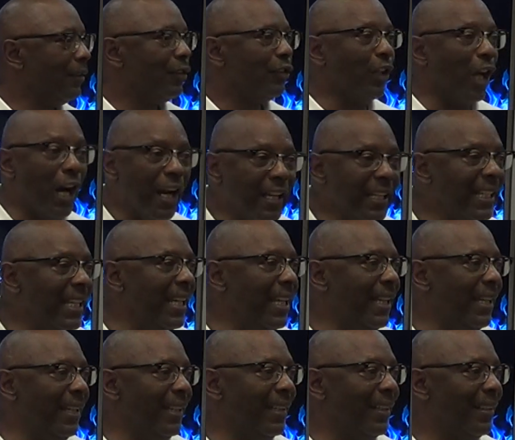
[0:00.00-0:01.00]
30
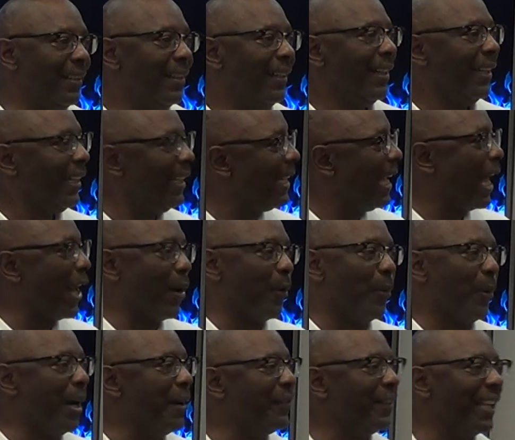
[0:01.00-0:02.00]
years, he got a
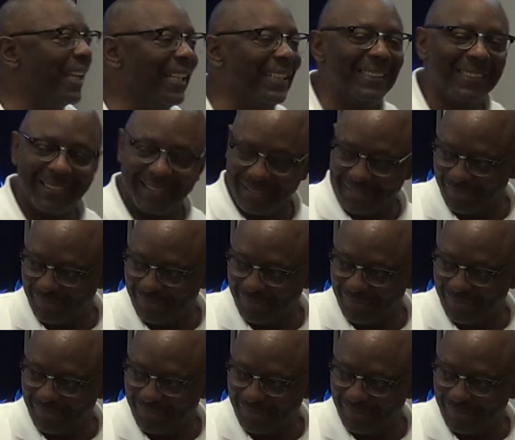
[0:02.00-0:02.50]
revelation.